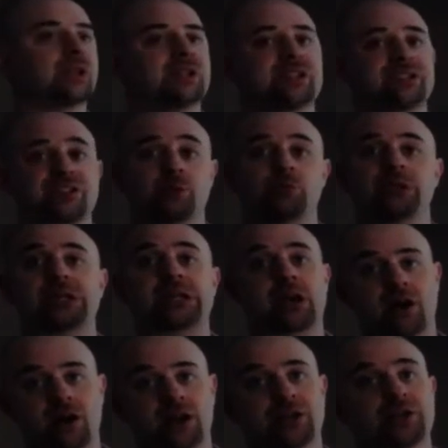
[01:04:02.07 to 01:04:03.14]
Is it
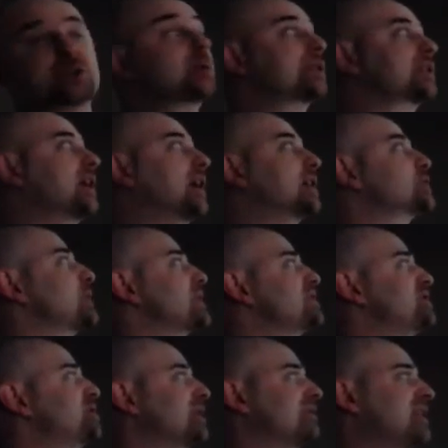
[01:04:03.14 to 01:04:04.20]
because with
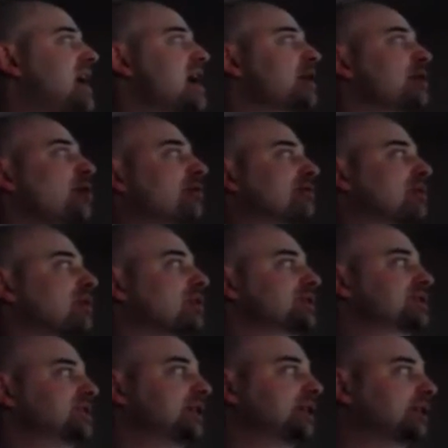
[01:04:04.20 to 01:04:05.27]
contrast you have higher overall
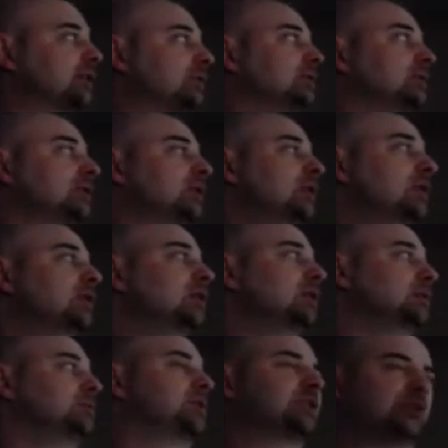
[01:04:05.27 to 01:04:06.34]
signal,
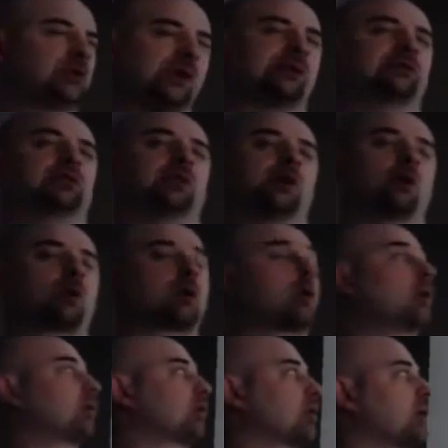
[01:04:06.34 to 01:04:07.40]
because you have lower
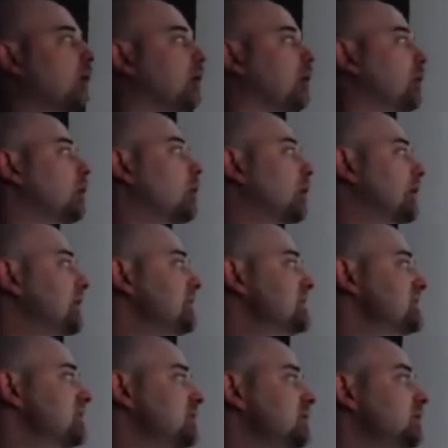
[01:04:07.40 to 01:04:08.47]
overall
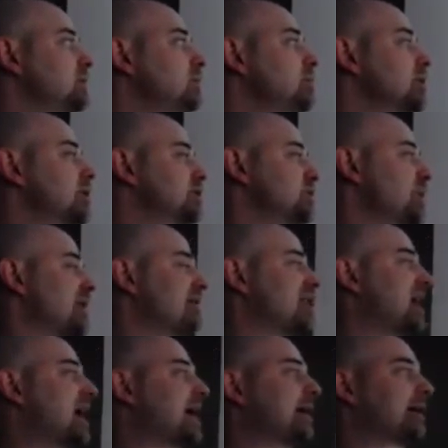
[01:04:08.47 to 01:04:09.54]
noise, because you have a
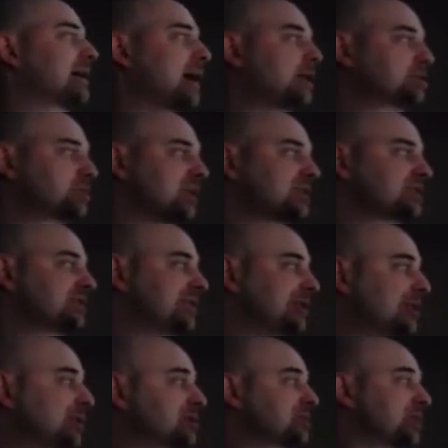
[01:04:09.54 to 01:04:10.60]
higher contrast to
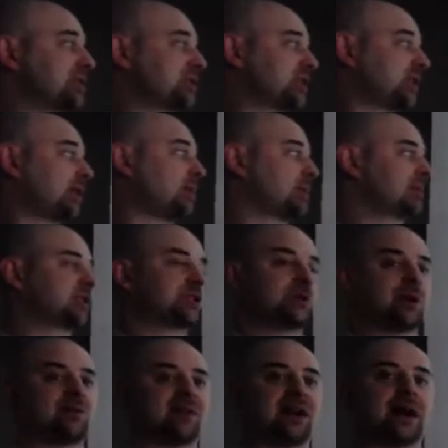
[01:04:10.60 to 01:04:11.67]
noise ratio, or because you
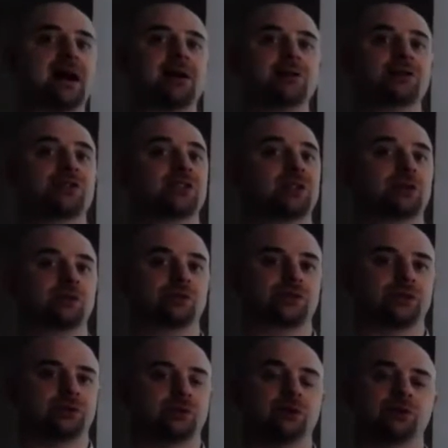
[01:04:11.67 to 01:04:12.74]
have a higher signal
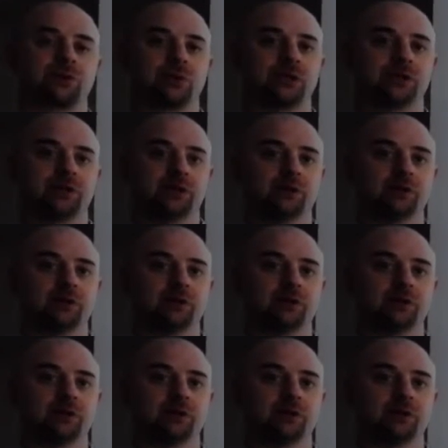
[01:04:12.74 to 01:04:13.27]
to noise ratio?